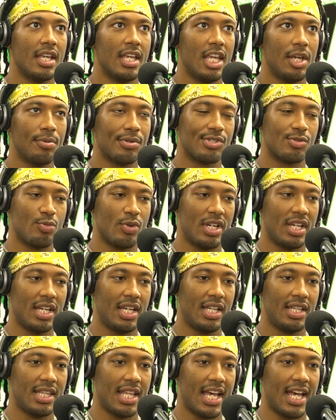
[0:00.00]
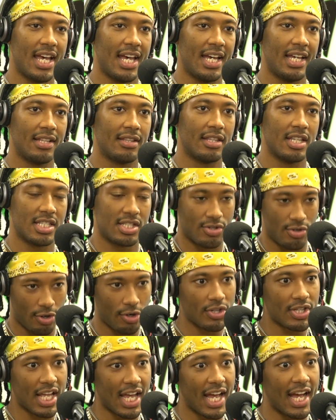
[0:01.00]
It was when this
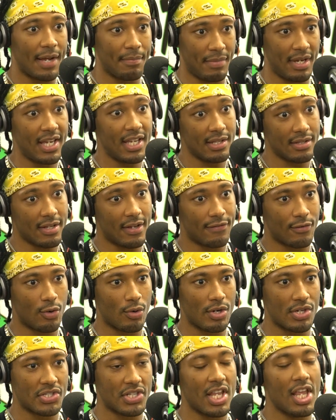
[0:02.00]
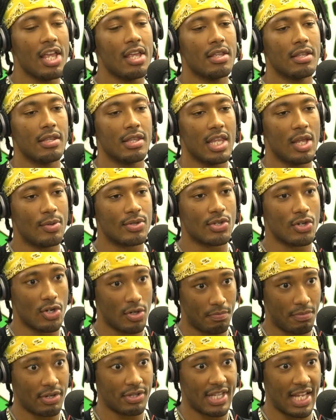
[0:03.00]
girl that I met, of course, it was
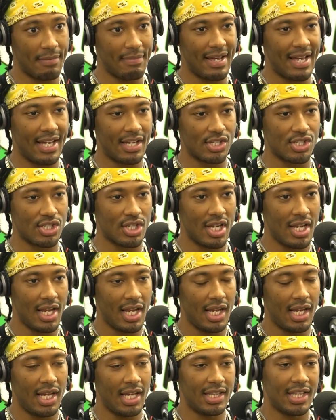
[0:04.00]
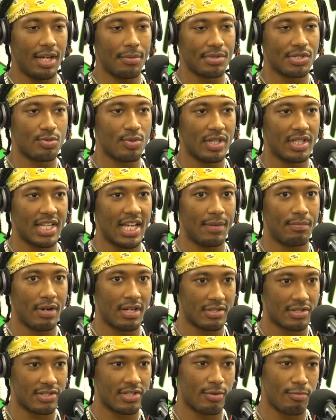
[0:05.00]
her birthday bash, and that was when that
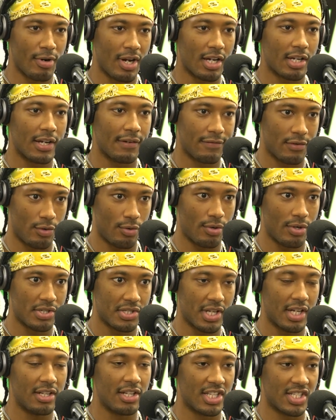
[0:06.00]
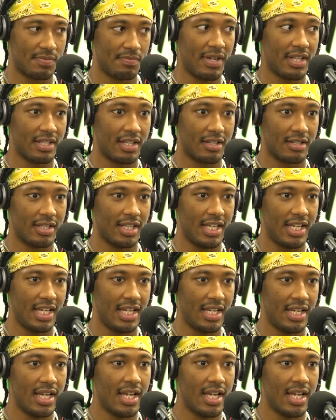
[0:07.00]
Prices to Rock, of course, unexpectedly.